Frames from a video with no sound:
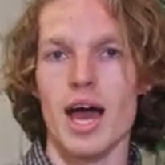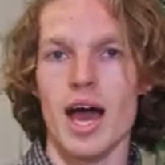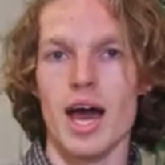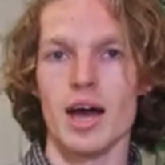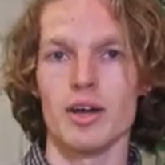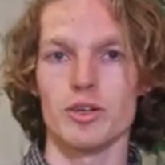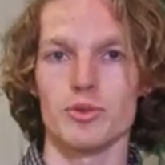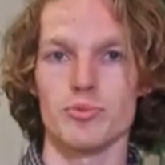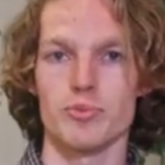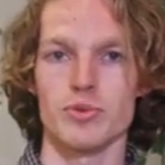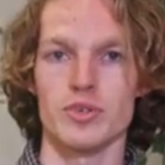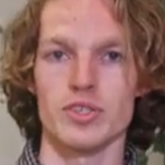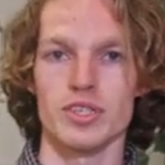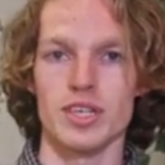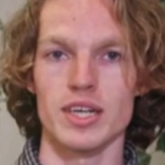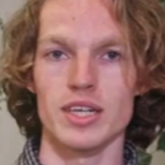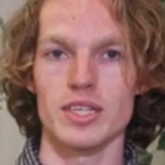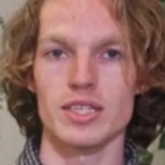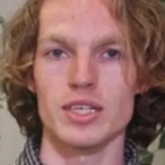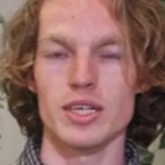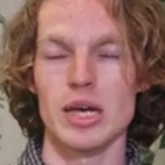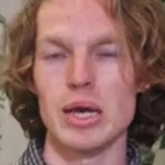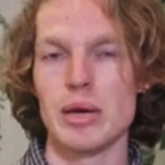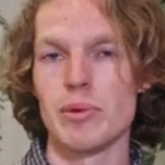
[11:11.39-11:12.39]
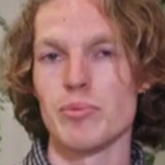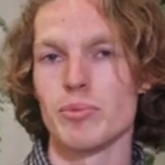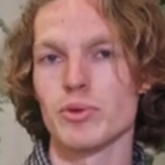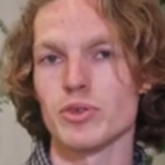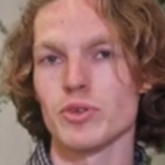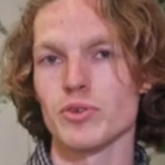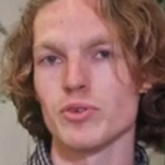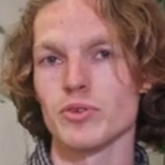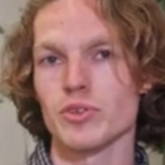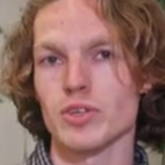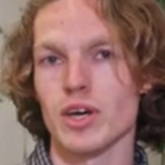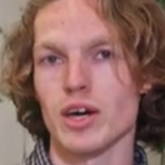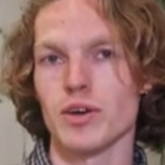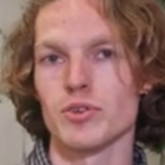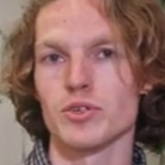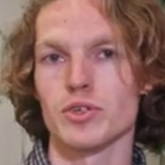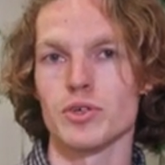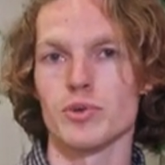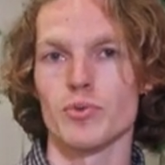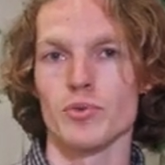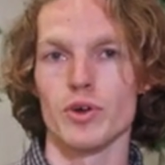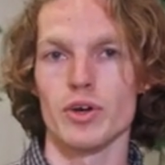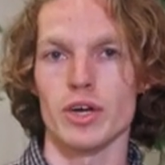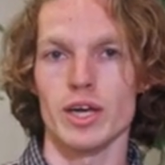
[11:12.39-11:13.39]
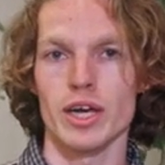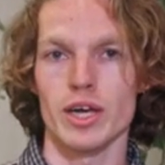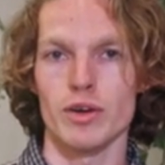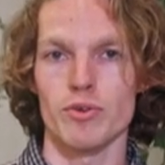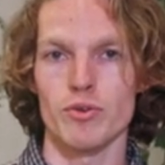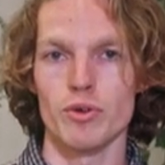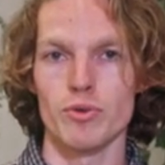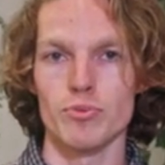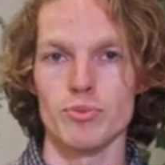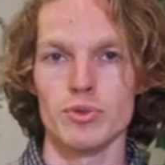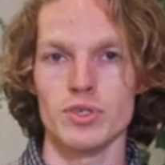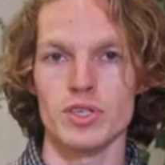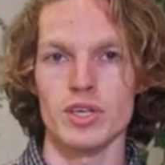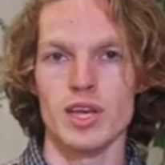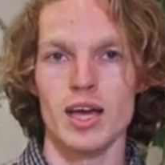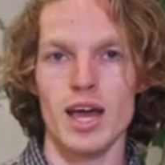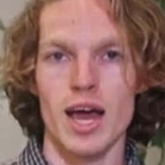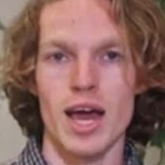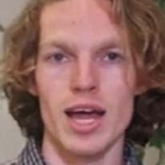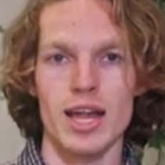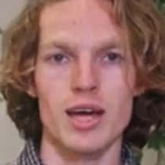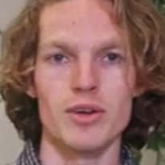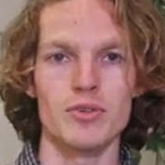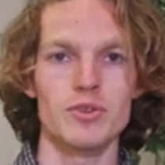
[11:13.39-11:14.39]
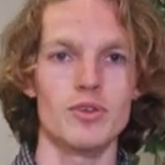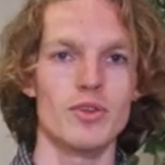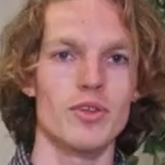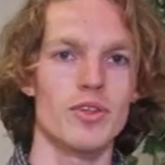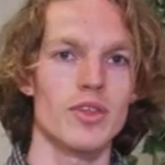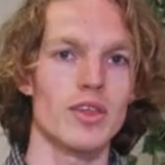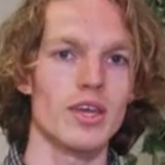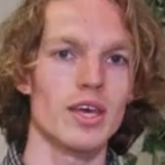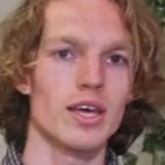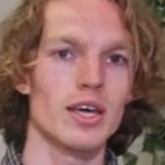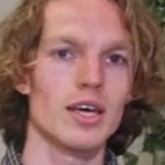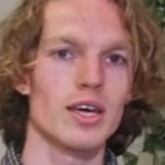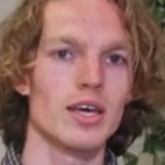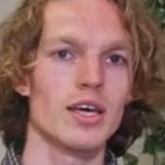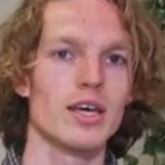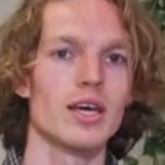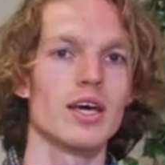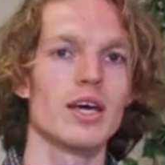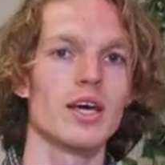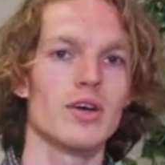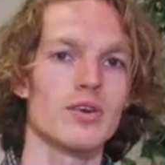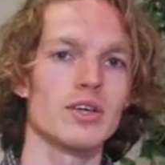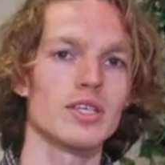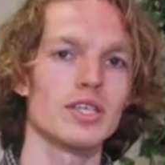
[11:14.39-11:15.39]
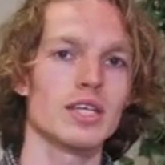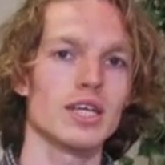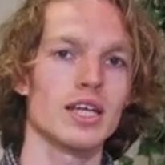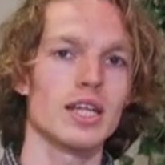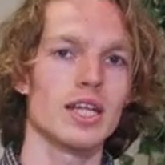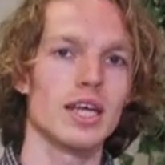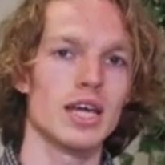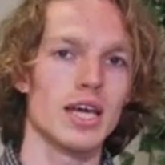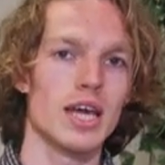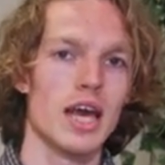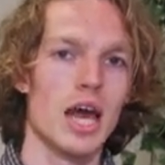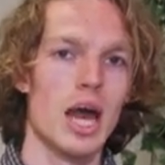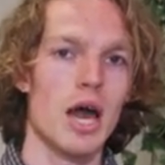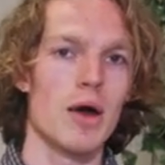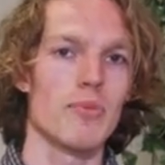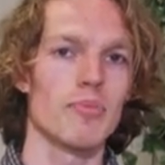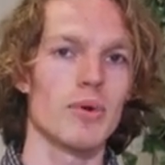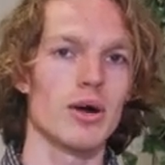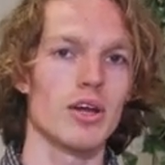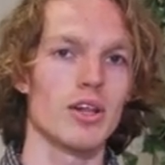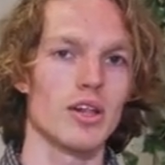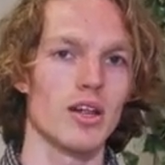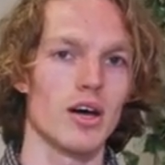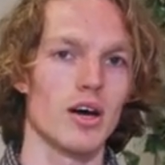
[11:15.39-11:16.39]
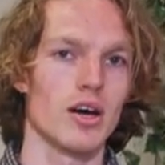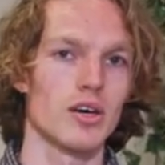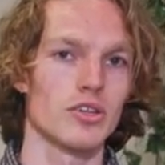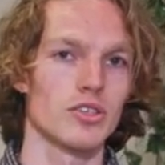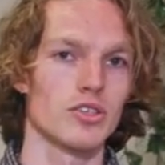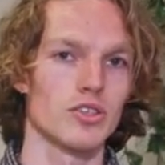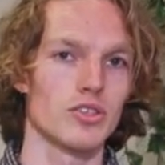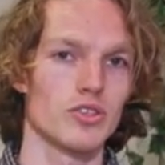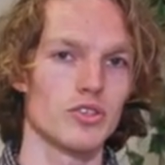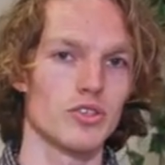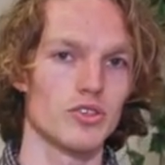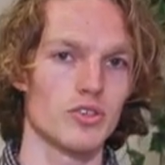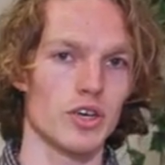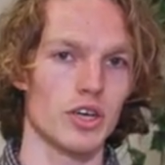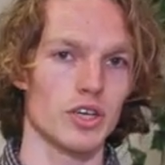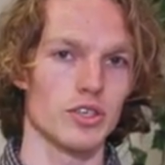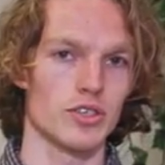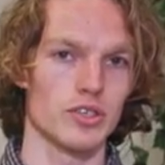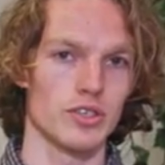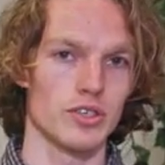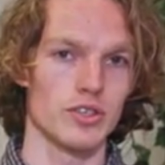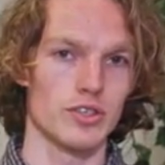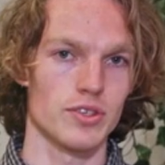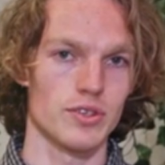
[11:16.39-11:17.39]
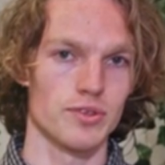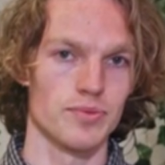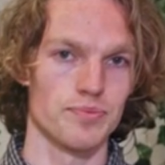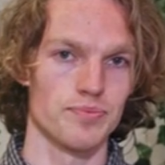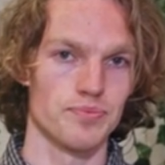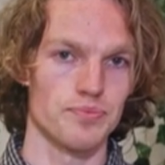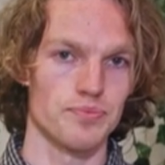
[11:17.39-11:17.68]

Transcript: how to present, but also how to work in groups and how to think critically about large structures.